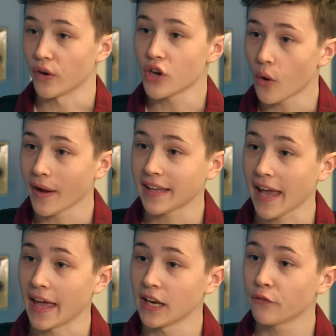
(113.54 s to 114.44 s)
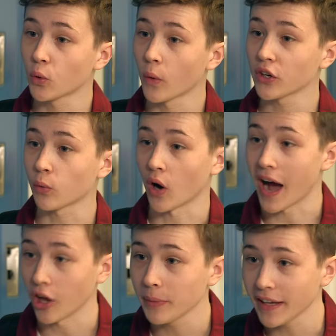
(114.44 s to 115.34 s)
no I can't. And if you're wondering where
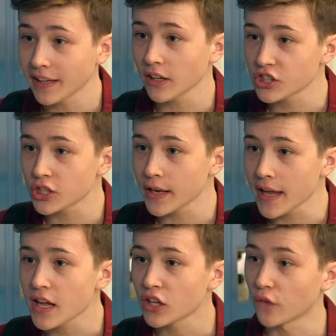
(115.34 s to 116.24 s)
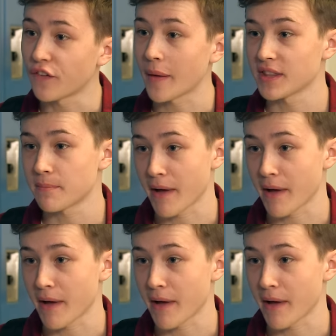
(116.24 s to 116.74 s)
I'll be eating lunch today, you'll find me in the